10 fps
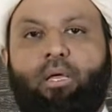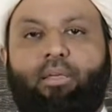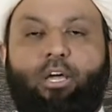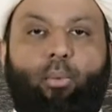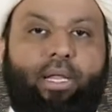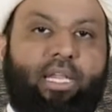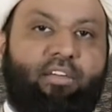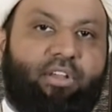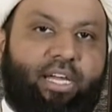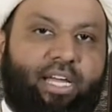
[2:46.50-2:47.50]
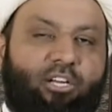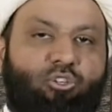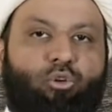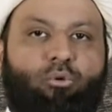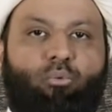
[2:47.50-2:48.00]
That we live in a
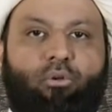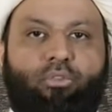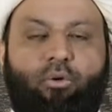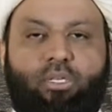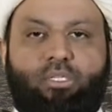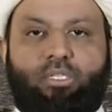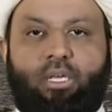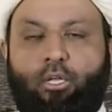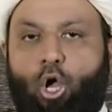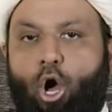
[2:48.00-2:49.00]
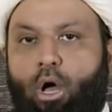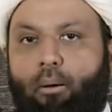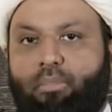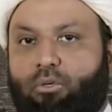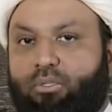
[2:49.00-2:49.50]
country where there is
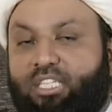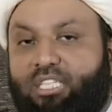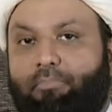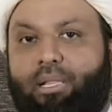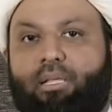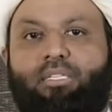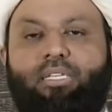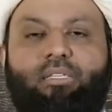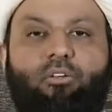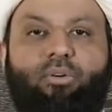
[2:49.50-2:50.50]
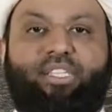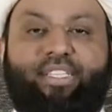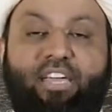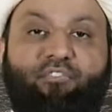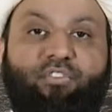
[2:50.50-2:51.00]
calm, there is stability, there is
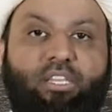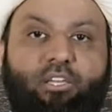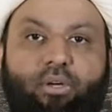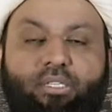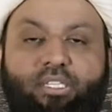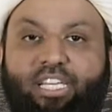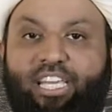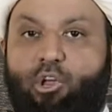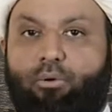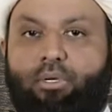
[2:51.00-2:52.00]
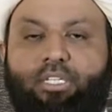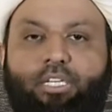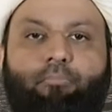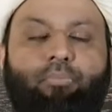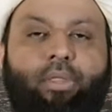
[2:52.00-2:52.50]
safety, there is
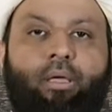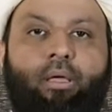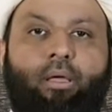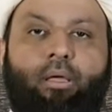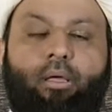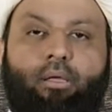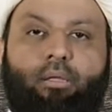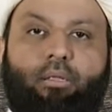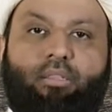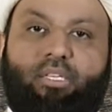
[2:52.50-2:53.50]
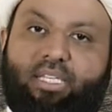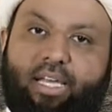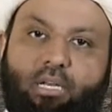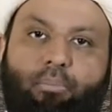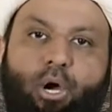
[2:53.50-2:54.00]
security. The
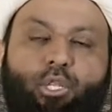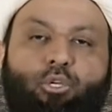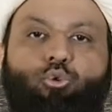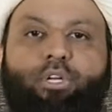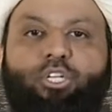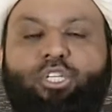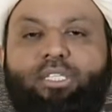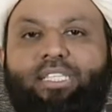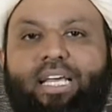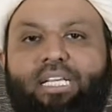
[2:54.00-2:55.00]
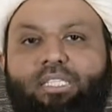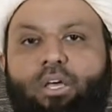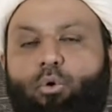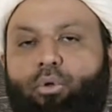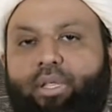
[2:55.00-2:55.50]
second part of the tradition says
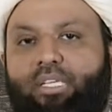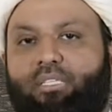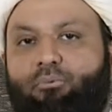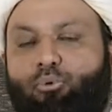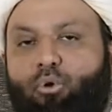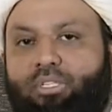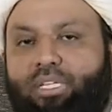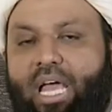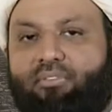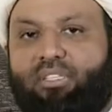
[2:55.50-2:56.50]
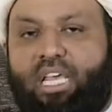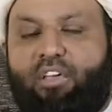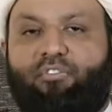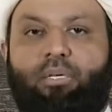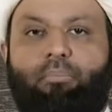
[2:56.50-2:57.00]
not only is it important to have
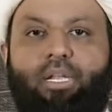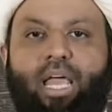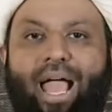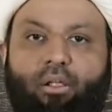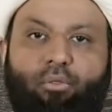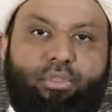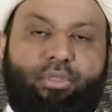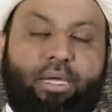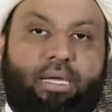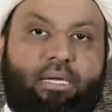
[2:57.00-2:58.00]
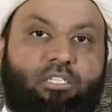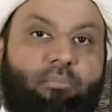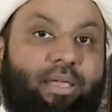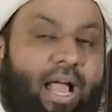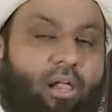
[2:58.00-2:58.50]
safety, but health, to
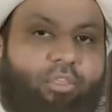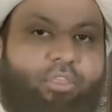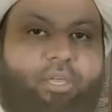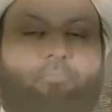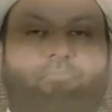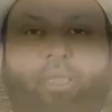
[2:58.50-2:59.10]
be healthy.